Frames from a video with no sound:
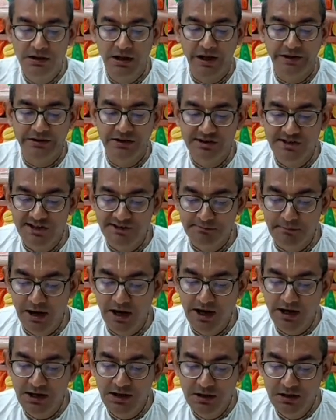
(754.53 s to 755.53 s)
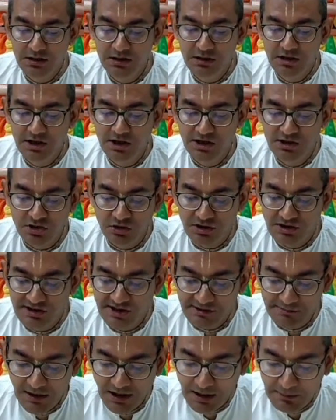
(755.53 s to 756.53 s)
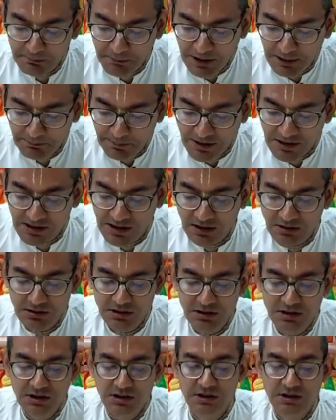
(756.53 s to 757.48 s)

And this is my humble opinion,